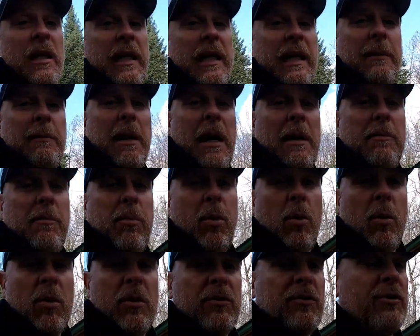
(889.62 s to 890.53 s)
and my
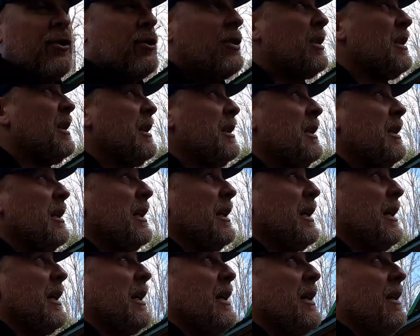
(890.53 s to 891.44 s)
porch,
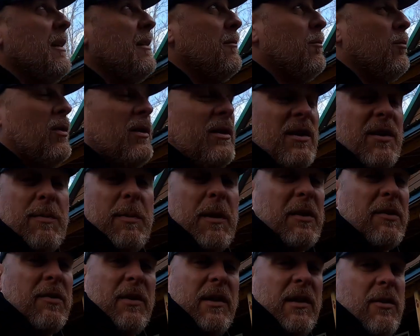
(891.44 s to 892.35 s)
and with the
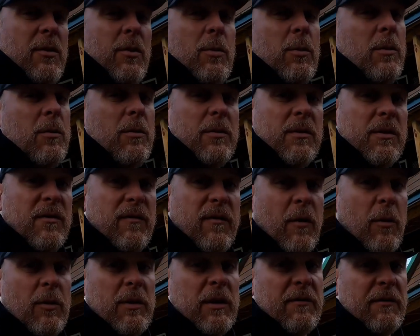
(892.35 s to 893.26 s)
specialty tools,
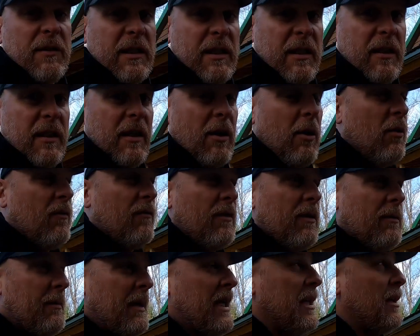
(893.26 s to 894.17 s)
fold everything
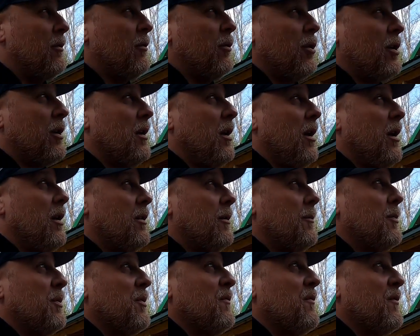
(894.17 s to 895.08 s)
over, make it look
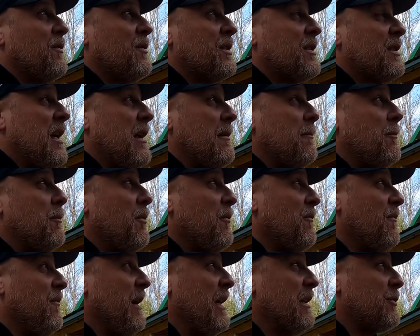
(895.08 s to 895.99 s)
100%
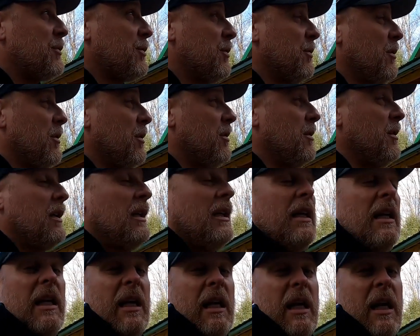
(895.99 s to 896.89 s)
professional,
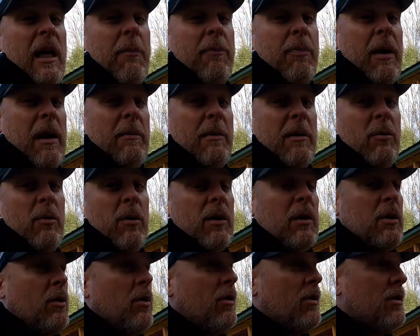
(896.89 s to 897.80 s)
it probably would
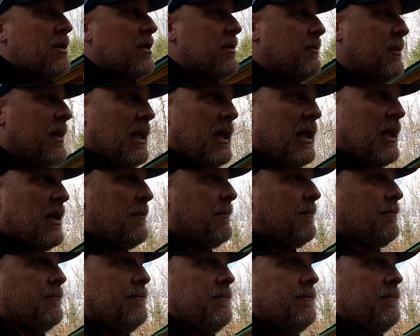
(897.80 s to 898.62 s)
have cost me